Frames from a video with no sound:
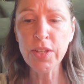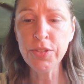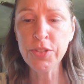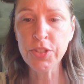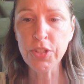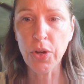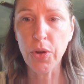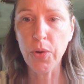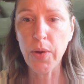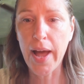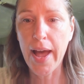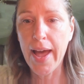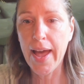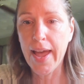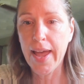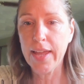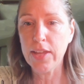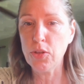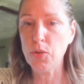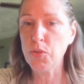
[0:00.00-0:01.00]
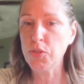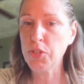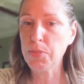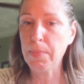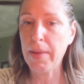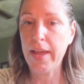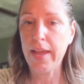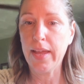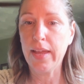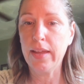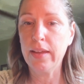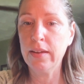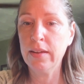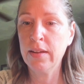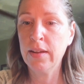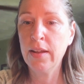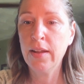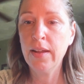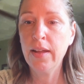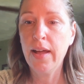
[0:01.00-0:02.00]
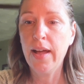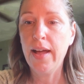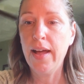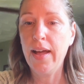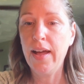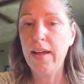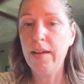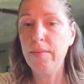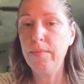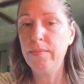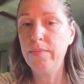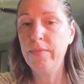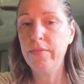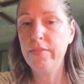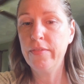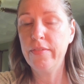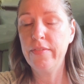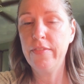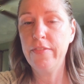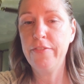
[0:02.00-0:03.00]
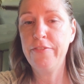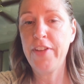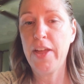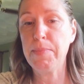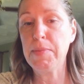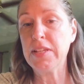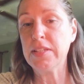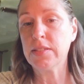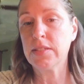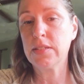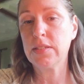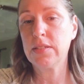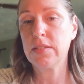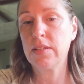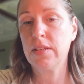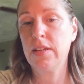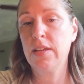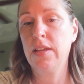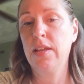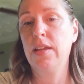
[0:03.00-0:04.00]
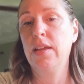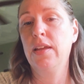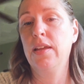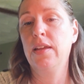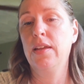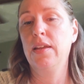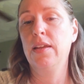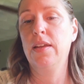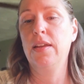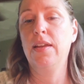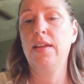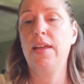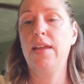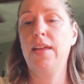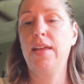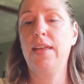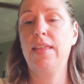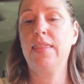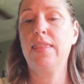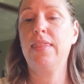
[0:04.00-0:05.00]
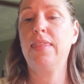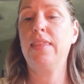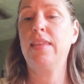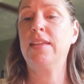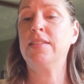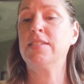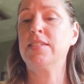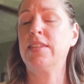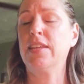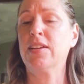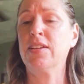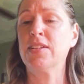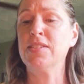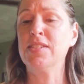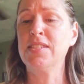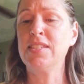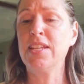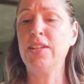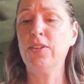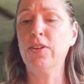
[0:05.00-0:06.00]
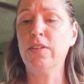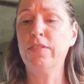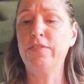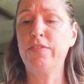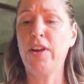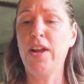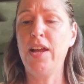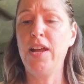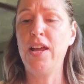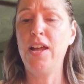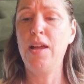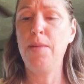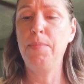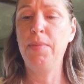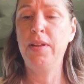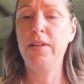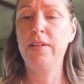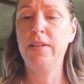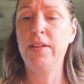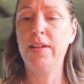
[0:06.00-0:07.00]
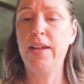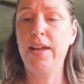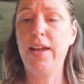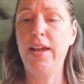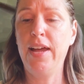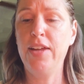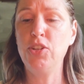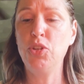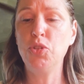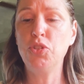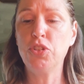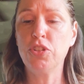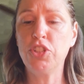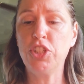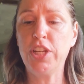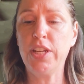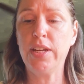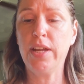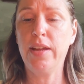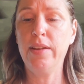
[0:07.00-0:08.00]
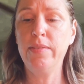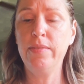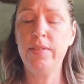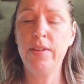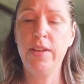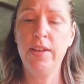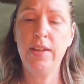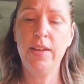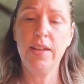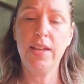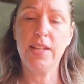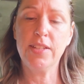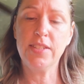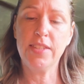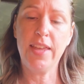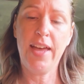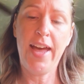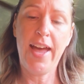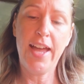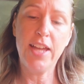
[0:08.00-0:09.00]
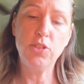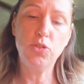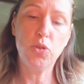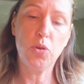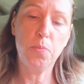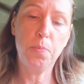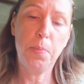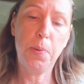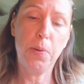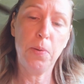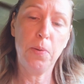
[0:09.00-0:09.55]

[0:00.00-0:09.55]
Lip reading: So I used my famous, it's the concealer from Neutrogena. It's the Hydro